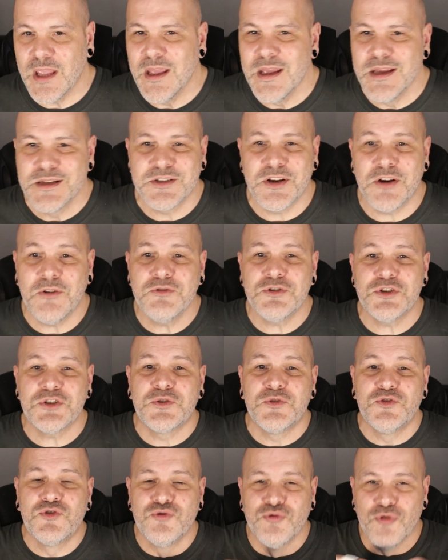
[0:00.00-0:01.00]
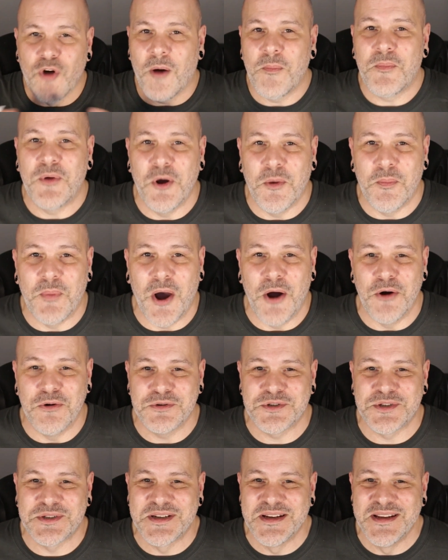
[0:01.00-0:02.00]
So don't just drop your
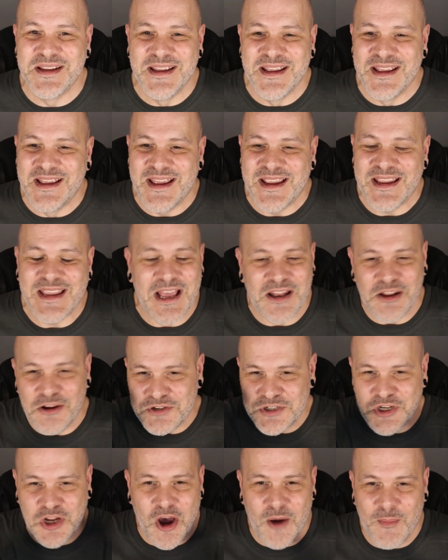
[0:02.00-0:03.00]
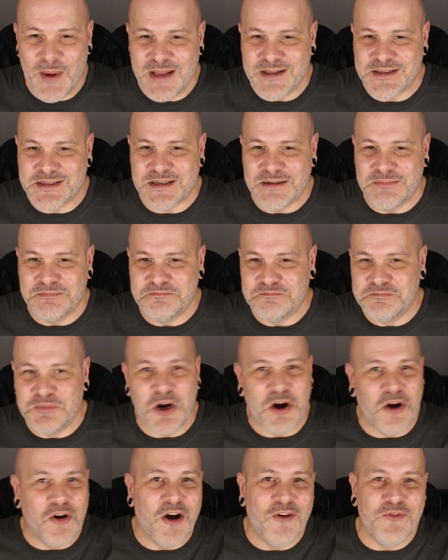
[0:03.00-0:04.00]
post, get loads of comments and
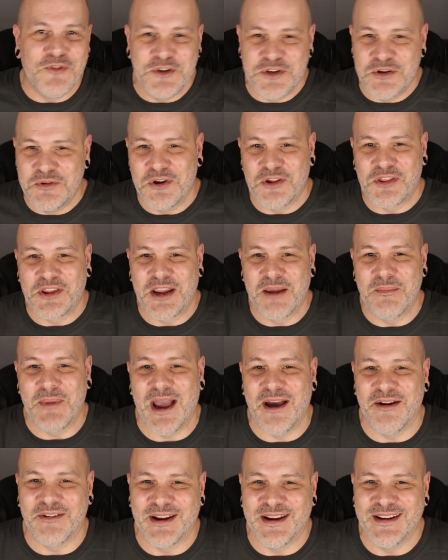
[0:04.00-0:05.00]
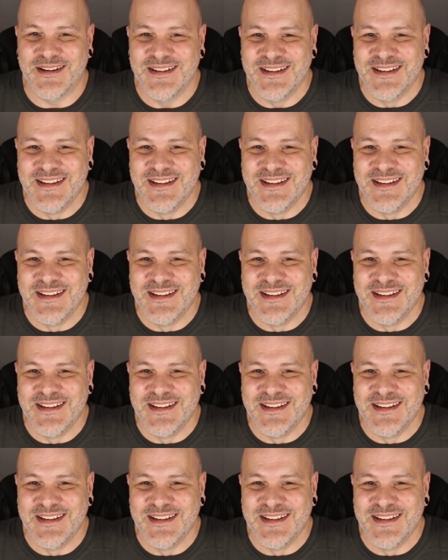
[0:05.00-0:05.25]
bugger off and do nothing about it.